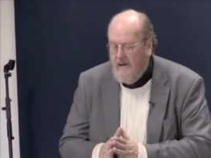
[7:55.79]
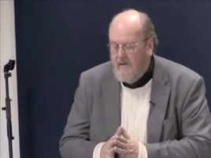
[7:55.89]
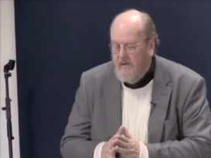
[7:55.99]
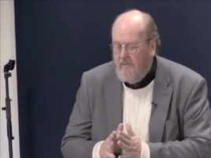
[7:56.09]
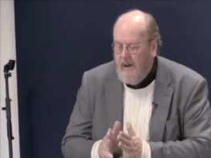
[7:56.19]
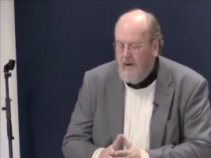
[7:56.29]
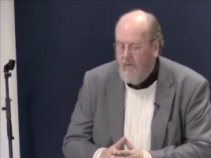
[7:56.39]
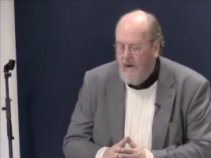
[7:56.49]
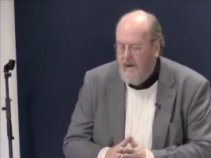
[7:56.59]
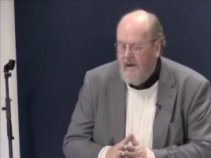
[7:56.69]
to battle
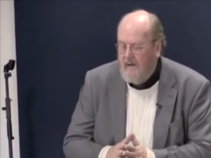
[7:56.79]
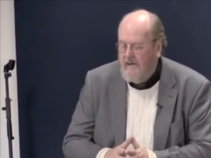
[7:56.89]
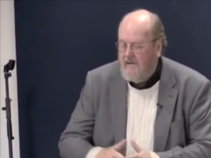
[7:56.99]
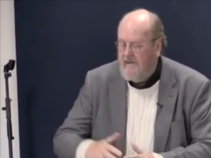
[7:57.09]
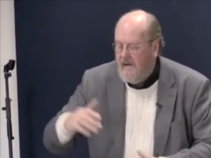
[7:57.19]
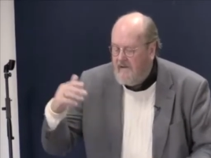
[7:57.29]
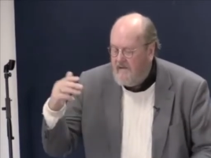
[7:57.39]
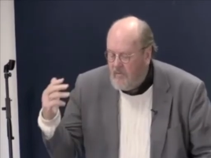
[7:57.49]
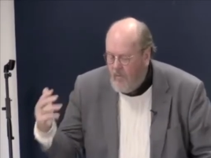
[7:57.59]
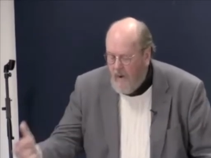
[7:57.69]
one another, to take
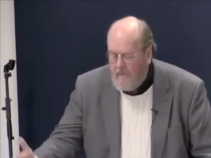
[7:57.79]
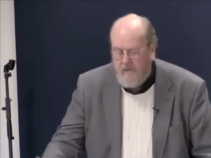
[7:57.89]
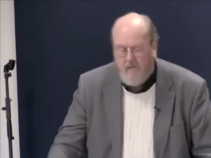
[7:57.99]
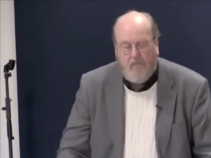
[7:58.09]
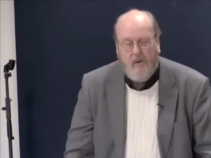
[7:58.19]
swipes at